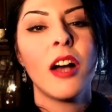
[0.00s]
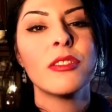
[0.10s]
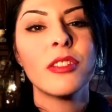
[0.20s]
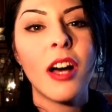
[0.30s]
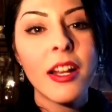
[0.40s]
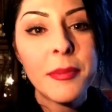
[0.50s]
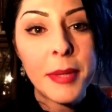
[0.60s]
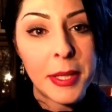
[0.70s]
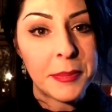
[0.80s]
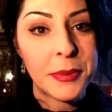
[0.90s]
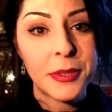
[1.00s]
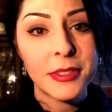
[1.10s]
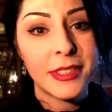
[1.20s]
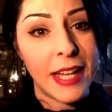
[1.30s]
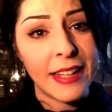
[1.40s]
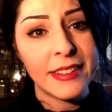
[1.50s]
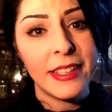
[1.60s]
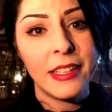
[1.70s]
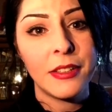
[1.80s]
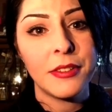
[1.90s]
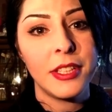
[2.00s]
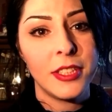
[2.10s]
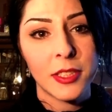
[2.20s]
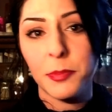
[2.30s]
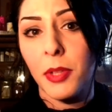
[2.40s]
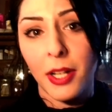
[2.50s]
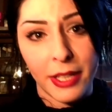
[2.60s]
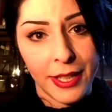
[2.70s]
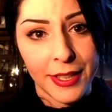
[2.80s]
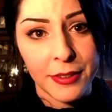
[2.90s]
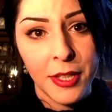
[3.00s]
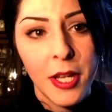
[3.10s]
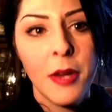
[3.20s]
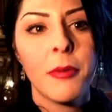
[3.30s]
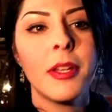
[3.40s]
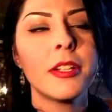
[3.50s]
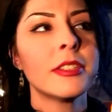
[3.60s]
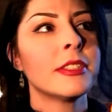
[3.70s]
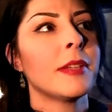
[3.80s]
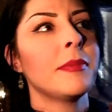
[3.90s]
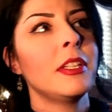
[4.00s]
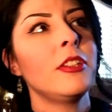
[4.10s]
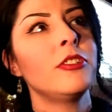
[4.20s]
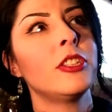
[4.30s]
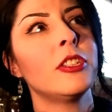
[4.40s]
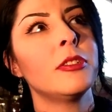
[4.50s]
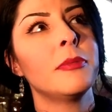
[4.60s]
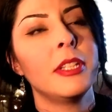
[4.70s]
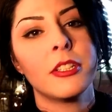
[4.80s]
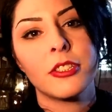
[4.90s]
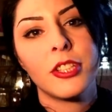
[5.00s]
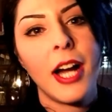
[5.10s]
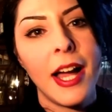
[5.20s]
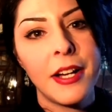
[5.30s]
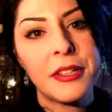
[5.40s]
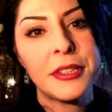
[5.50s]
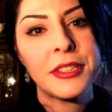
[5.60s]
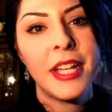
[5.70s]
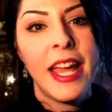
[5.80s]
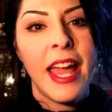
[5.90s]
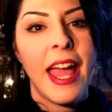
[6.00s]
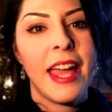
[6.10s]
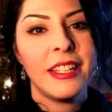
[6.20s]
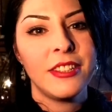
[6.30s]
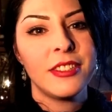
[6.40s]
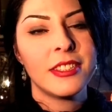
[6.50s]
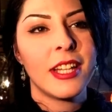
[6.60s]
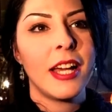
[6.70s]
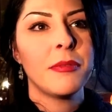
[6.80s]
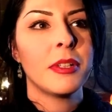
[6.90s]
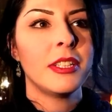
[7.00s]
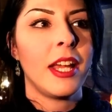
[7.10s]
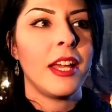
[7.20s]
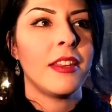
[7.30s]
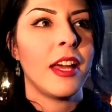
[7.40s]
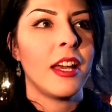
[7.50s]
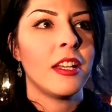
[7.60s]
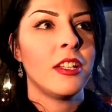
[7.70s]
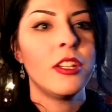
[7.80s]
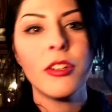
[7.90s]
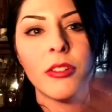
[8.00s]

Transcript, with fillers: A lot of people, sadly though, they just block it out. Whether it's something you do when you're a child and you decide one day that you